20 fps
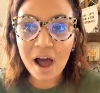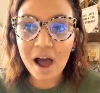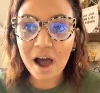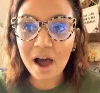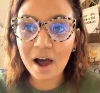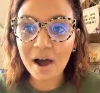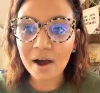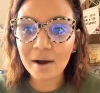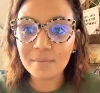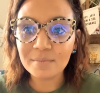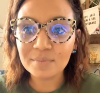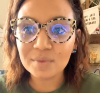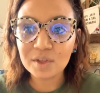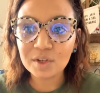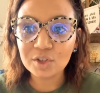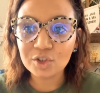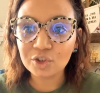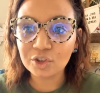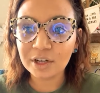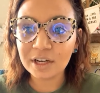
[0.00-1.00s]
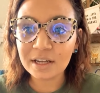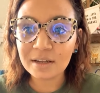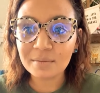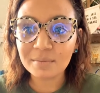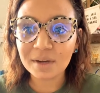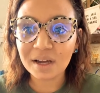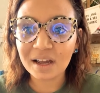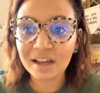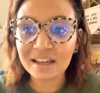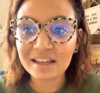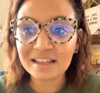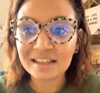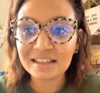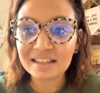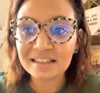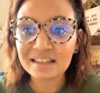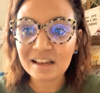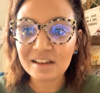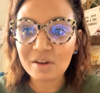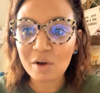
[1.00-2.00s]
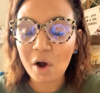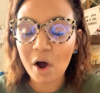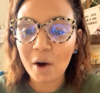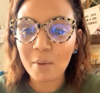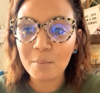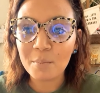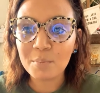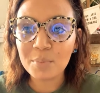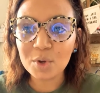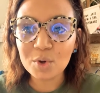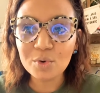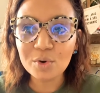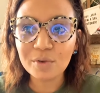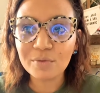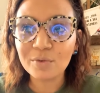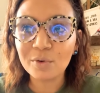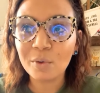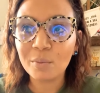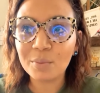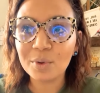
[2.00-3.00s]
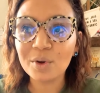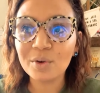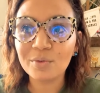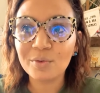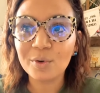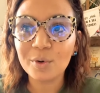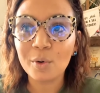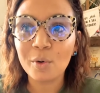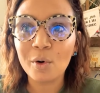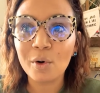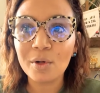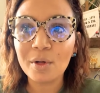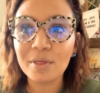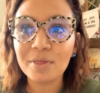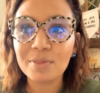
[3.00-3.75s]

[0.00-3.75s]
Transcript: The dream is a beautiful, beautiful